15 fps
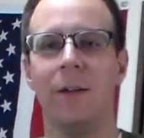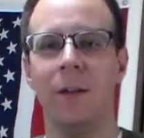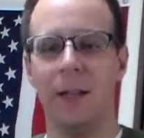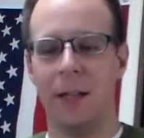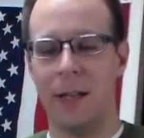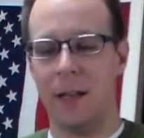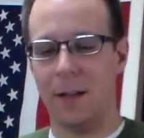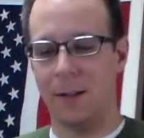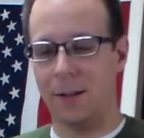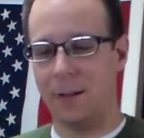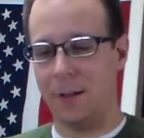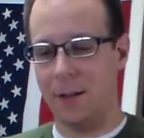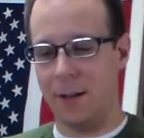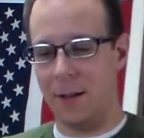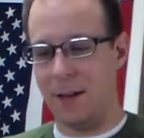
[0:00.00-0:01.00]
Really light,
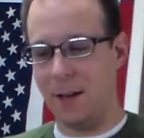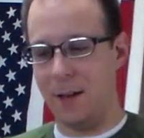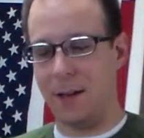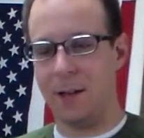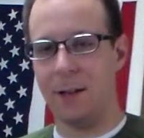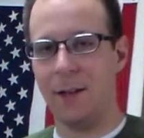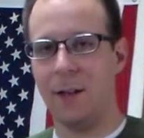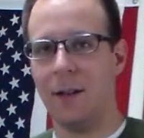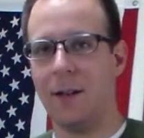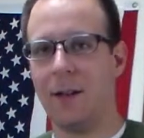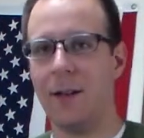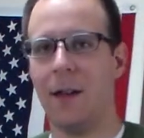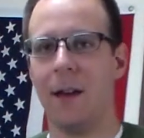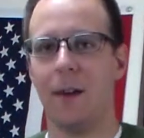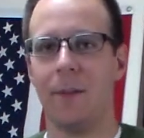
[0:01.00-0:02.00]
and,
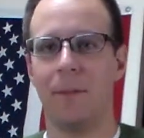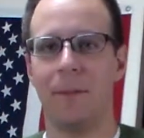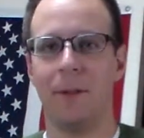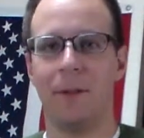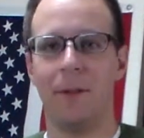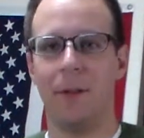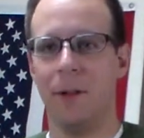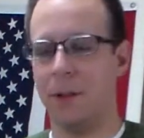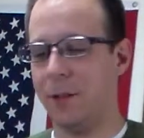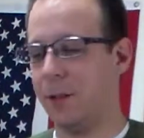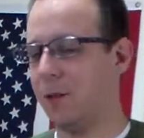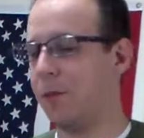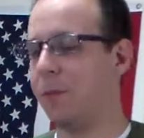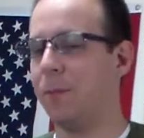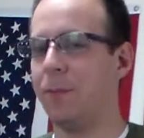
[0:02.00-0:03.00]
yeah,
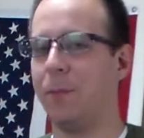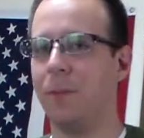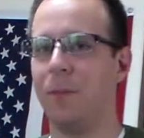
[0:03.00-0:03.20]
also,